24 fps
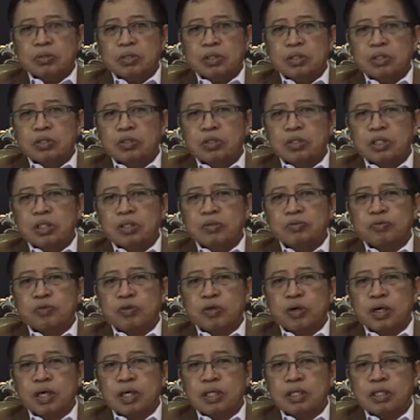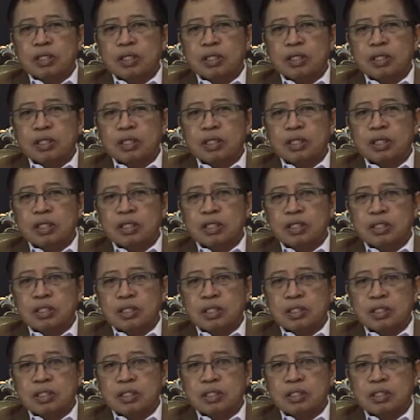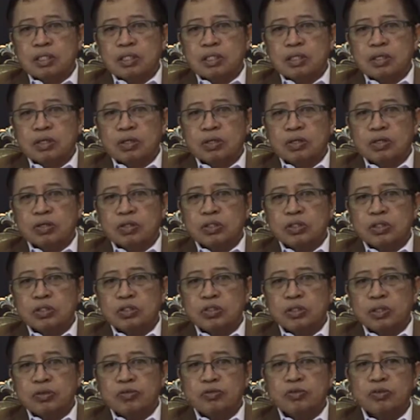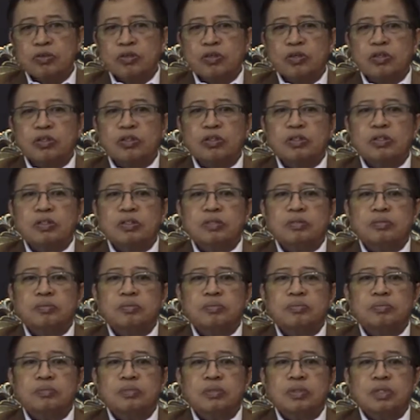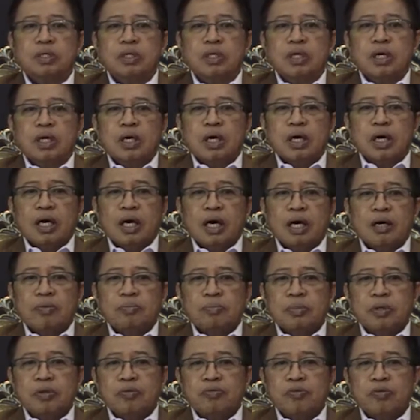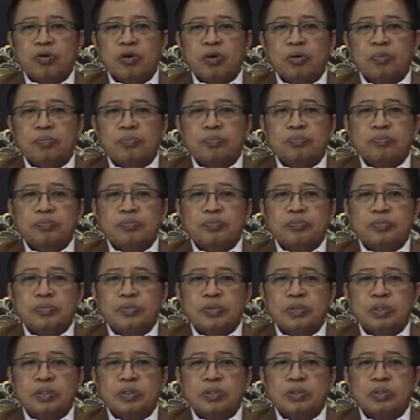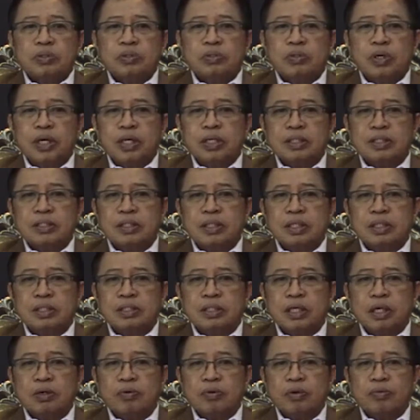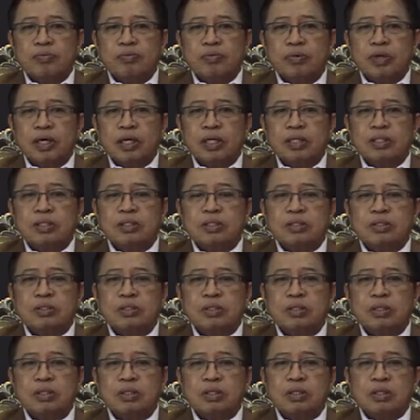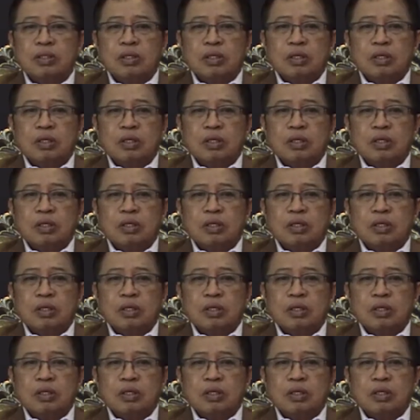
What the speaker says: through the unit for other religions or UNIFOR, have been formed to assist our friends